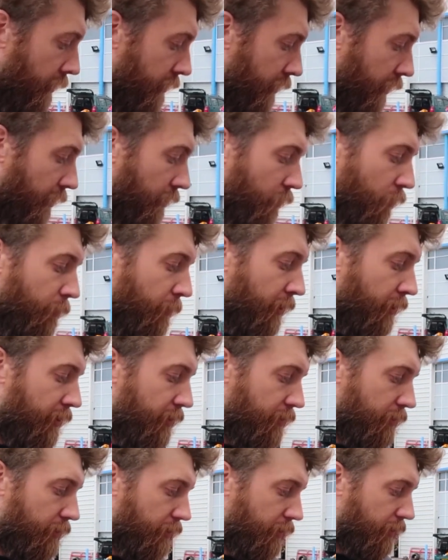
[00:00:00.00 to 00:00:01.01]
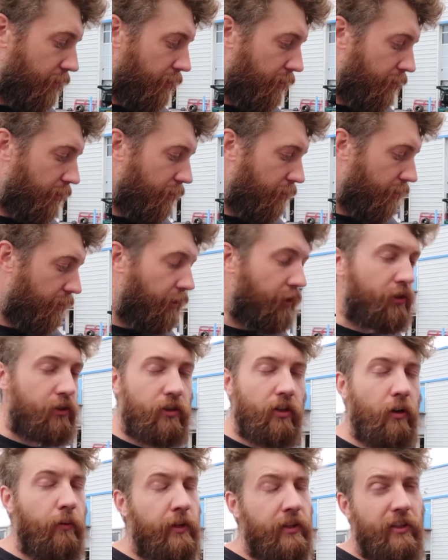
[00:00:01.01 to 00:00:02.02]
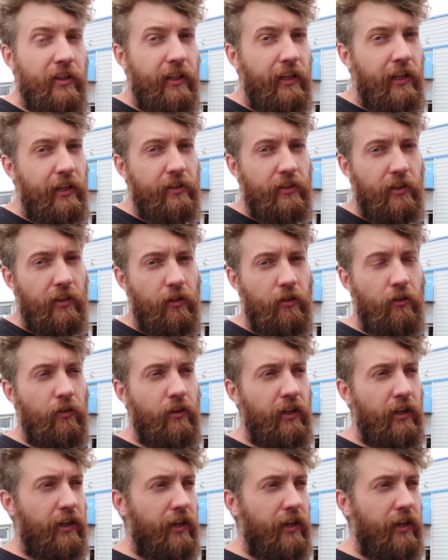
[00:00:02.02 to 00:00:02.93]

So you just go into the ECU